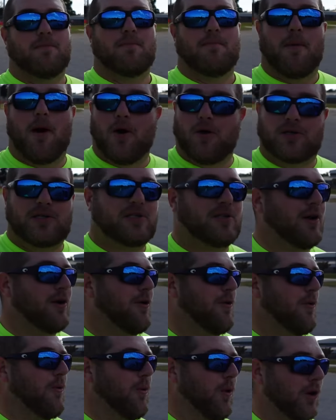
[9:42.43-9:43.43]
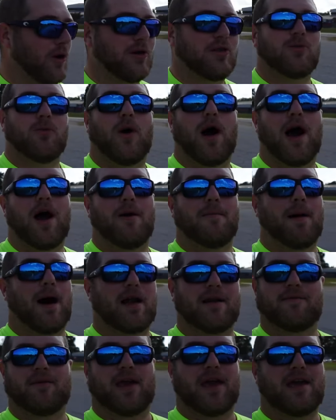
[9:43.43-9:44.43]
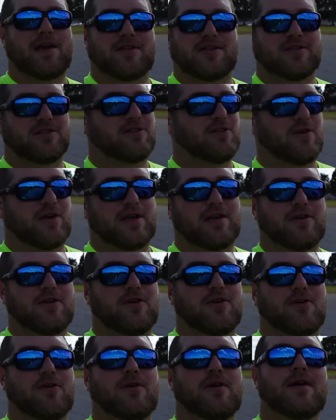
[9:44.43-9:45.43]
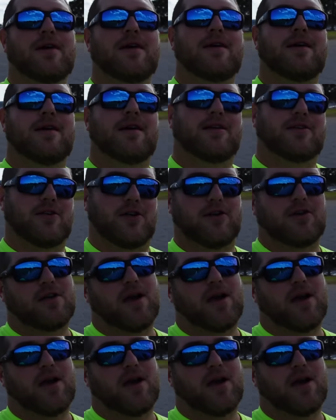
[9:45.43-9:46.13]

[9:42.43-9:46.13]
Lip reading: most worthwhile modifications you can do to your